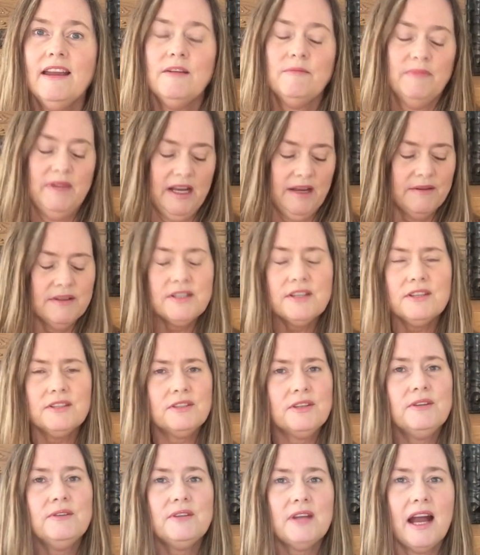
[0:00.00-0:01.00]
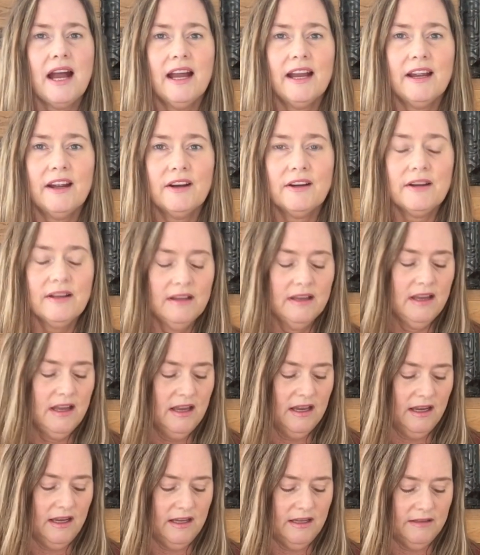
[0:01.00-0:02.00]
But he was just too tired.
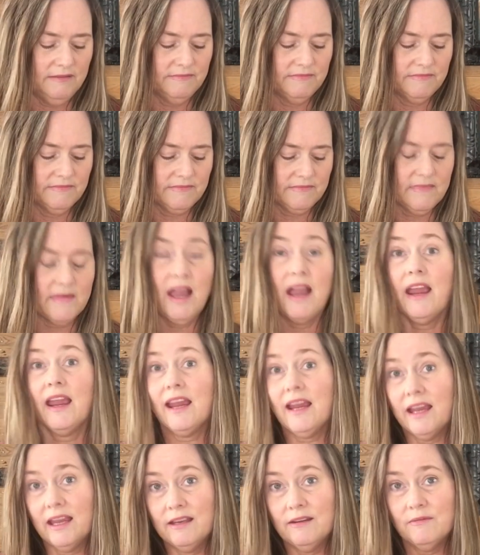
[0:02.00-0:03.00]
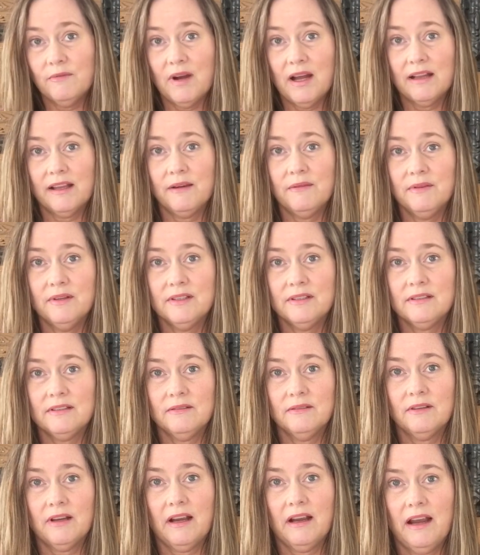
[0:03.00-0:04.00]
And while he was